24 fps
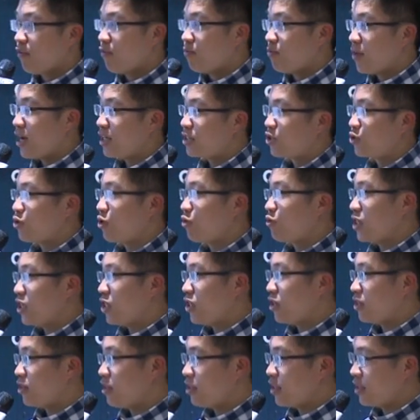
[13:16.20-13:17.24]
my story
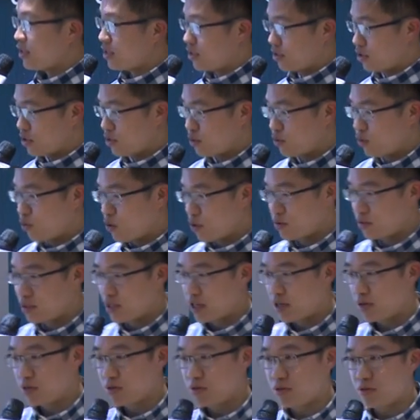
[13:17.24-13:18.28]
here is just want to
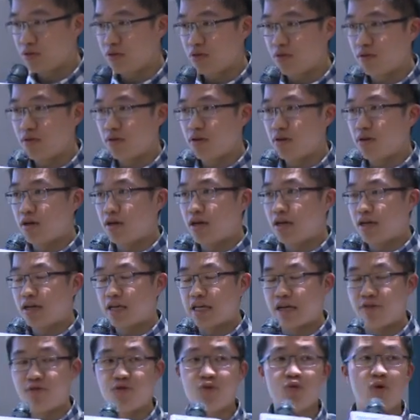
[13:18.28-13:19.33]
tell you,
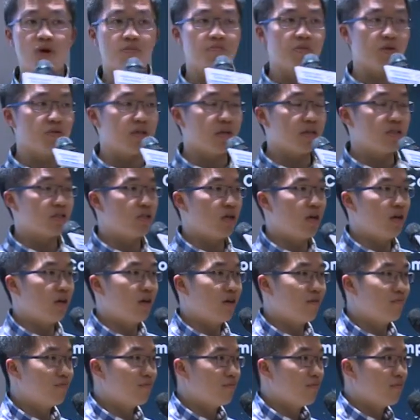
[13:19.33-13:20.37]
if you are building a
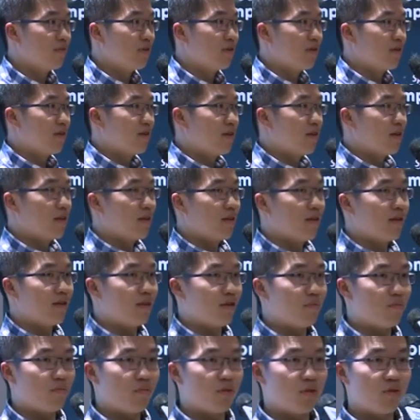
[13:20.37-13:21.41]
startup,
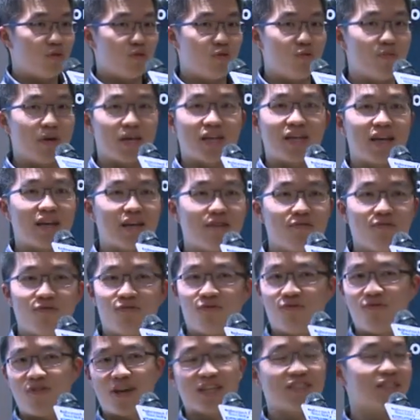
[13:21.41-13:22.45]
you may get a
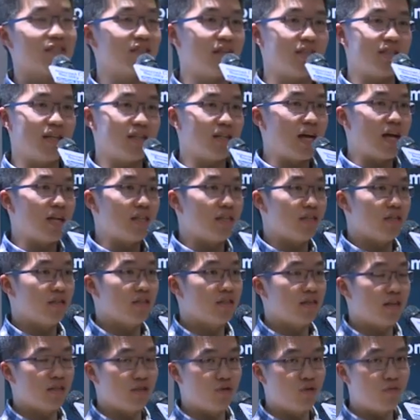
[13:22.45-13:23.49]
fascinating idea
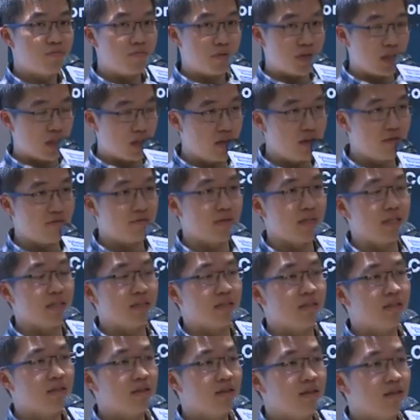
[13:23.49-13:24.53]
that you believe in,
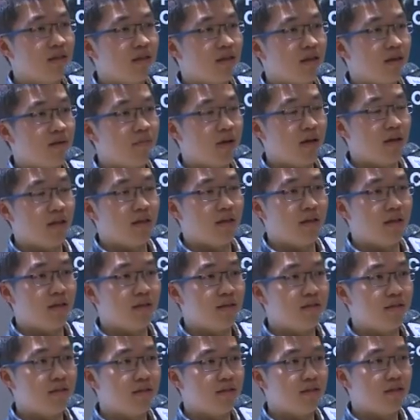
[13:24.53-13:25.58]
but
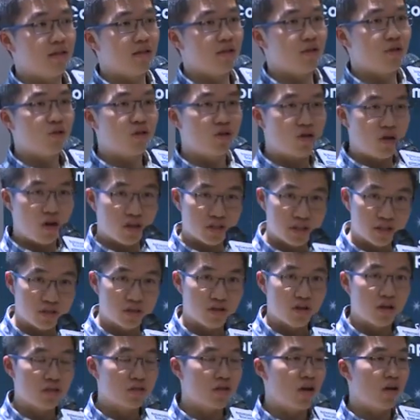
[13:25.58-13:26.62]
you got to
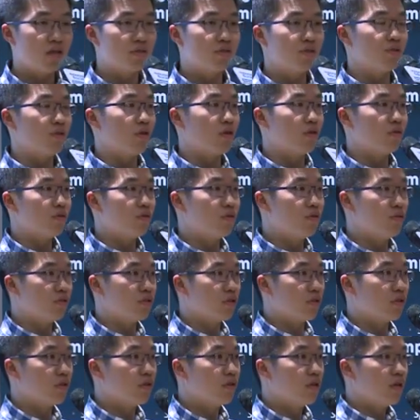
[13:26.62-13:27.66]
talk to your
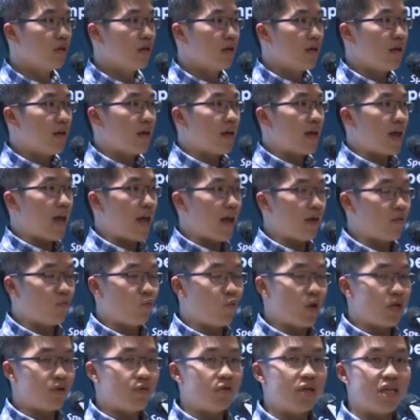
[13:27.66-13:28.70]
user. And
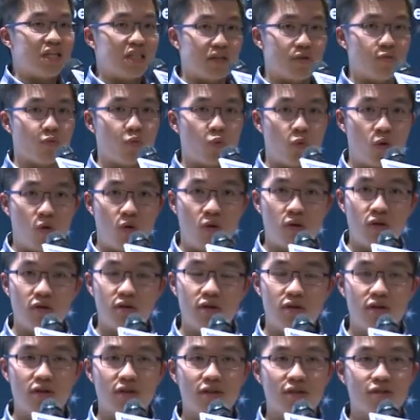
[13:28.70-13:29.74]
when you hit a wall,
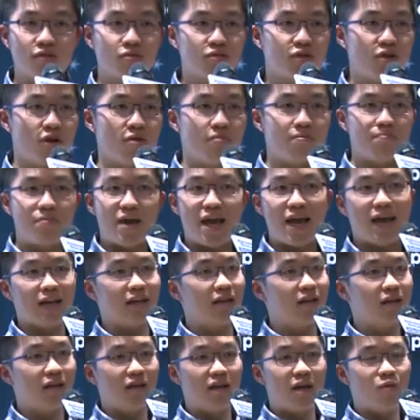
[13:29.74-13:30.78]
don't turn back
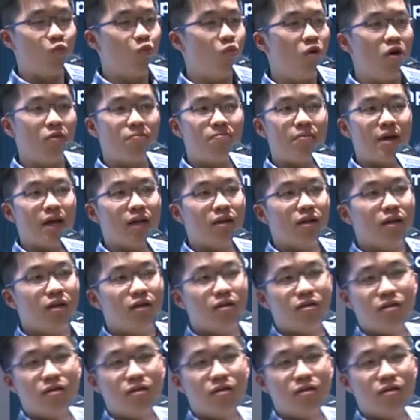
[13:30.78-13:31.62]
and walk back.